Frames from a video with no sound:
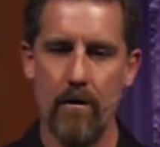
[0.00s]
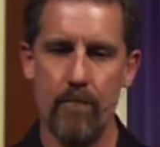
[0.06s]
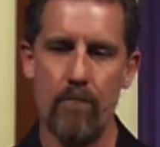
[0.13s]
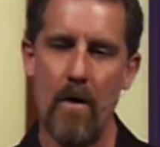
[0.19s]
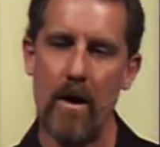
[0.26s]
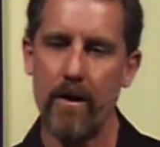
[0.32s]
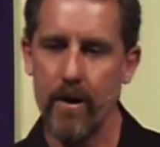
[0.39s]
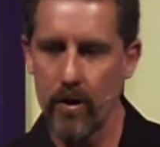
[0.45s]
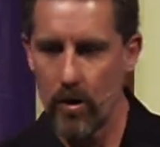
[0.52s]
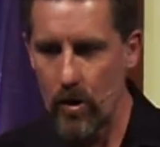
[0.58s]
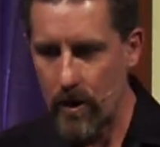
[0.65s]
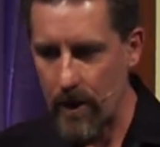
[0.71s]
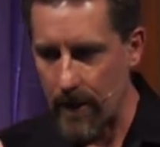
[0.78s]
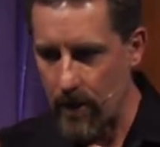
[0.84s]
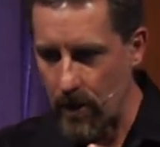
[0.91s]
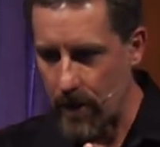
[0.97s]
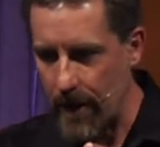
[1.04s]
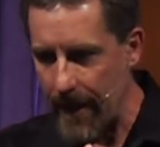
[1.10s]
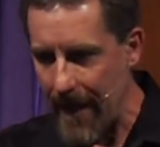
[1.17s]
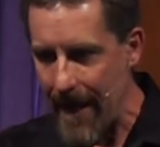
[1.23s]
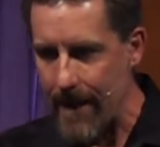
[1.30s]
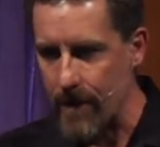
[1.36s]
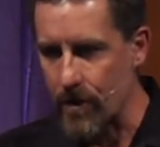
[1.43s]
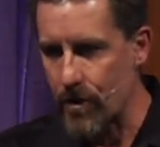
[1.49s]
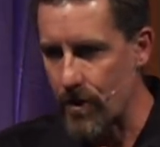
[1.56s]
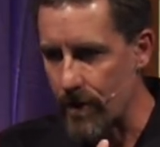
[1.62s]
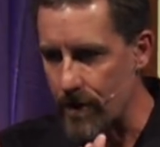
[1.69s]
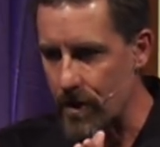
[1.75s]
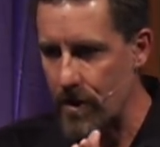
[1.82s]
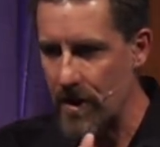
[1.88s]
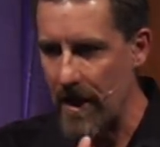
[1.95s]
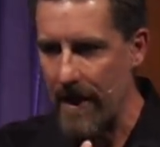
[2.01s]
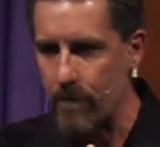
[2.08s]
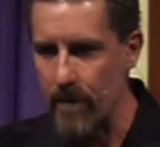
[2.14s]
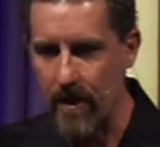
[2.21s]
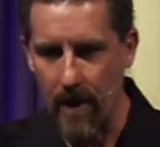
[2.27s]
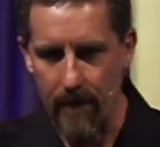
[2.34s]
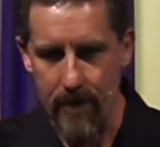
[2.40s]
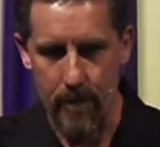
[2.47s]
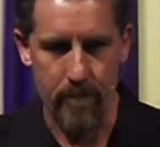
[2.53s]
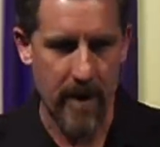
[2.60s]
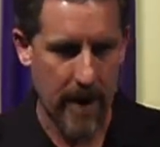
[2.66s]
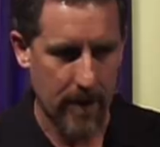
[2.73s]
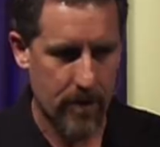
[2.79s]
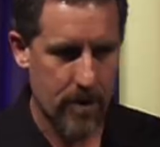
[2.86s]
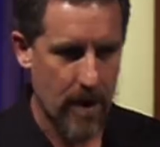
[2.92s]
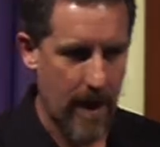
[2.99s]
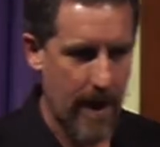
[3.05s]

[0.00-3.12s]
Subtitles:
Mark and Luke are looking at a certain segment of the beach